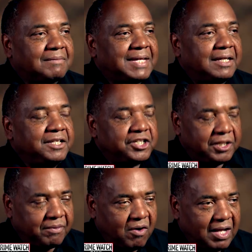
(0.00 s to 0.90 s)
She had
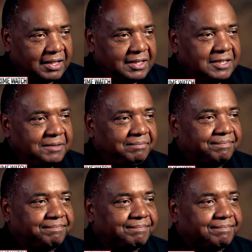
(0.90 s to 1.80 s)
leadership qualities,
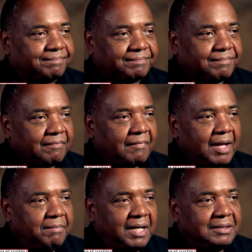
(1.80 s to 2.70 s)

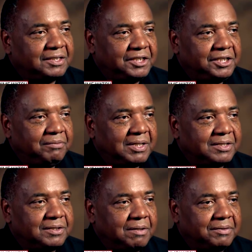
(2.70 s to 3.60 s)
but she
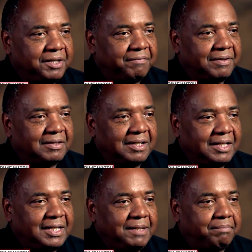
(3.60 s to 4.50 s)
was no different
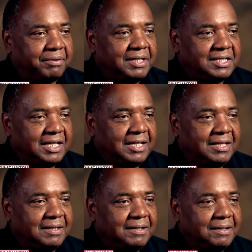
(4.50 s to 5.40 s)
than any
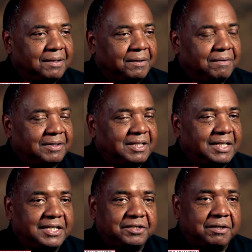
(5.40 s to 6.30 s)
preteen or
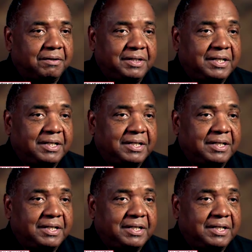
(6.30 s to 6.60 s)
teenage girl